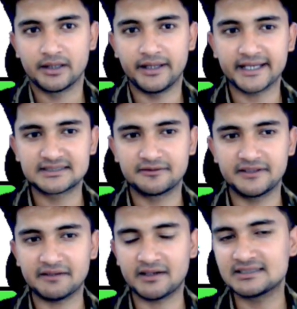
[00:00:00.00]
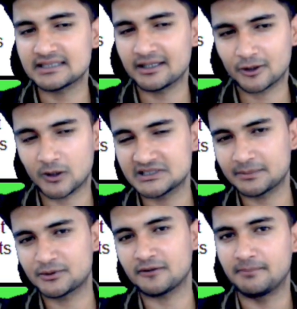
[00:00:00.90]
Next, we have understood the
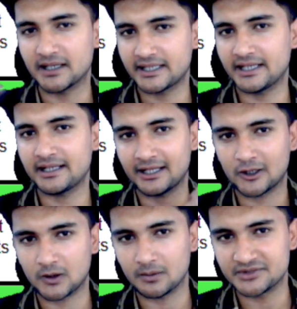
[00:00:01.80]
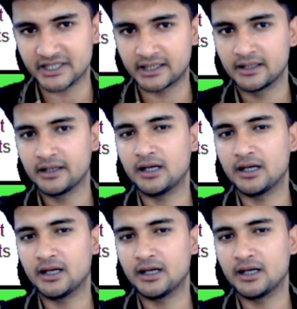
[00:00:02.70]
concept of bucket and an object.